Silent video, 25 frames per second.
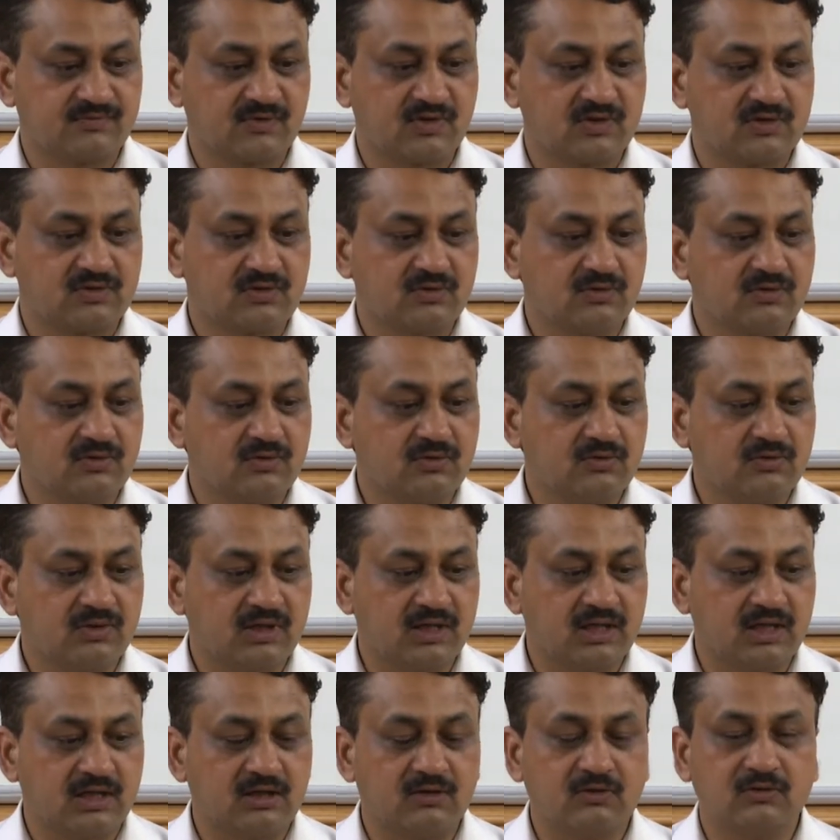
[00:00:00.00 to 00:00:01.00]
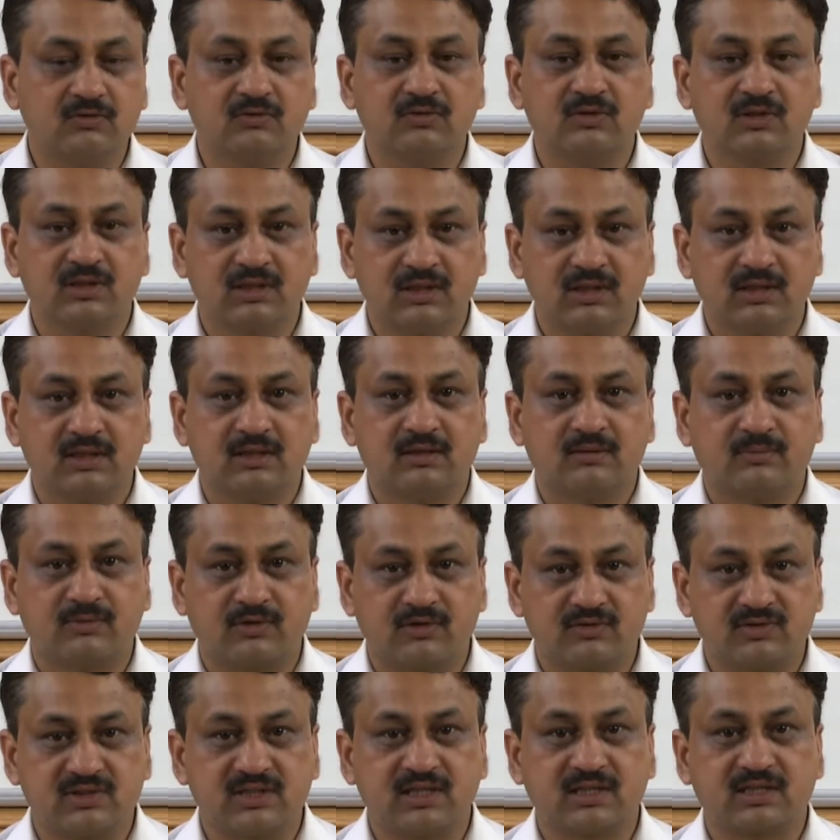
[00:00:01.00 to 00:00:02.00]
So you can have
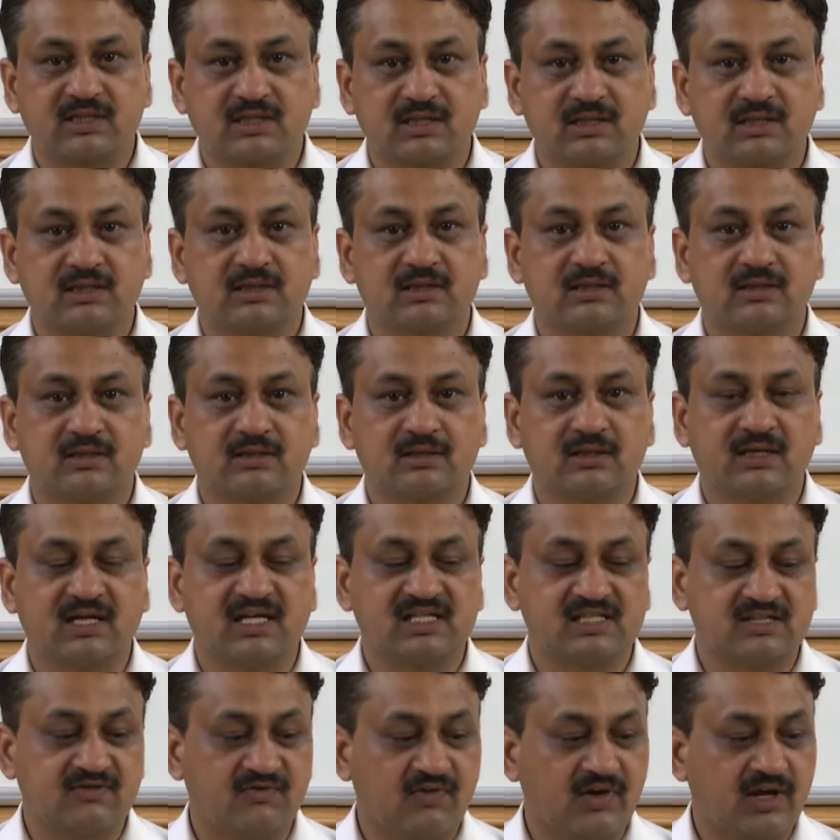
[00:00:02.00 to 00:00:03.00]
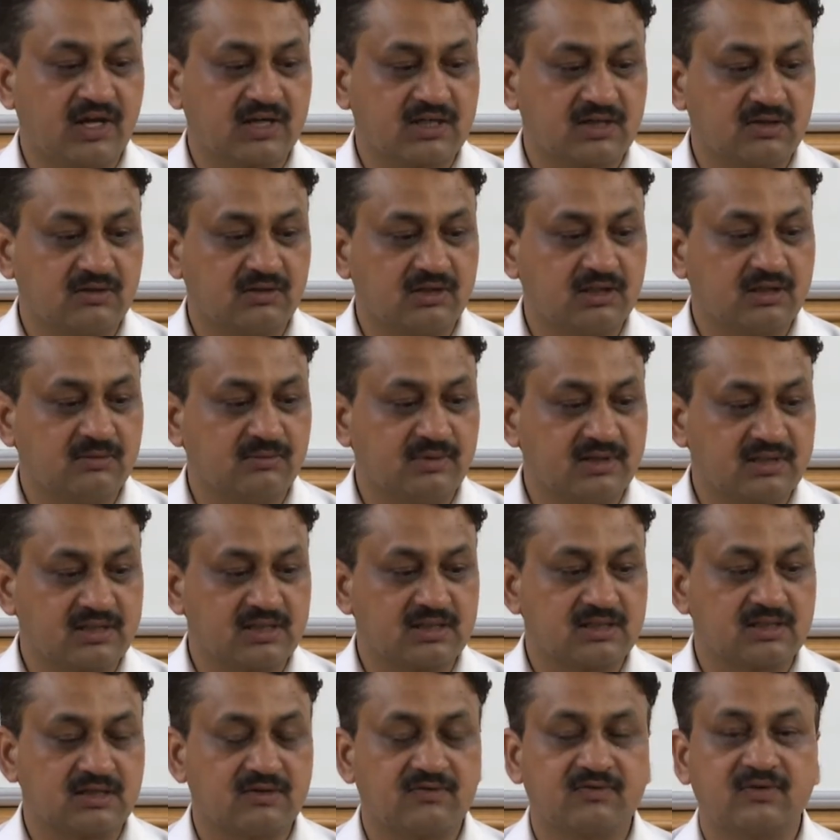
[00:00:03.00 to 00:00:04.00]
project classification on the
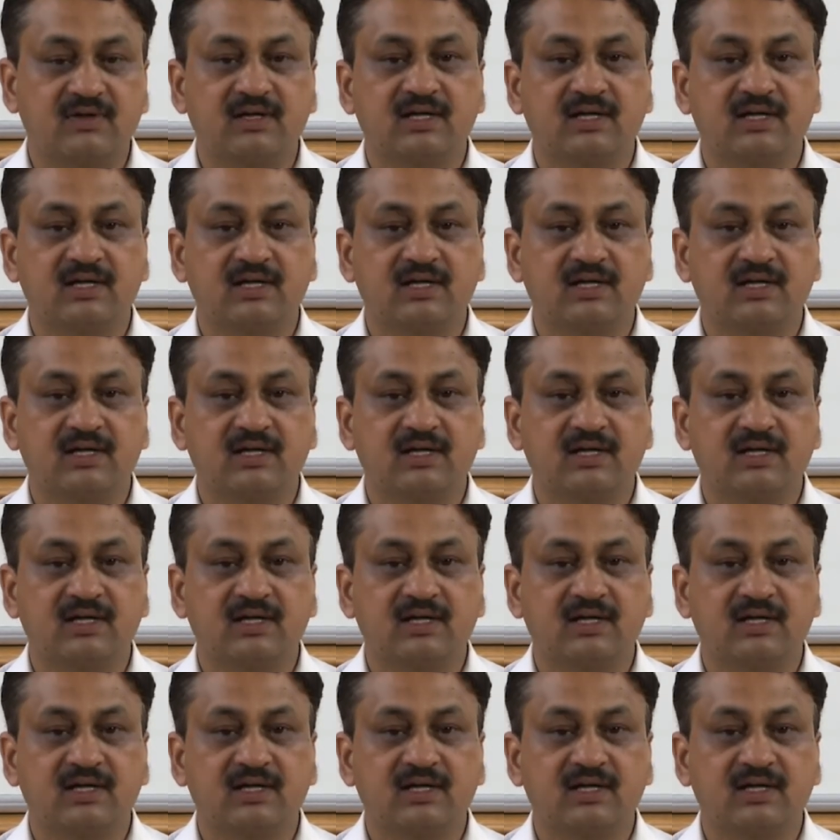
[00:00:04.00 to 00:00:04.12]
basis of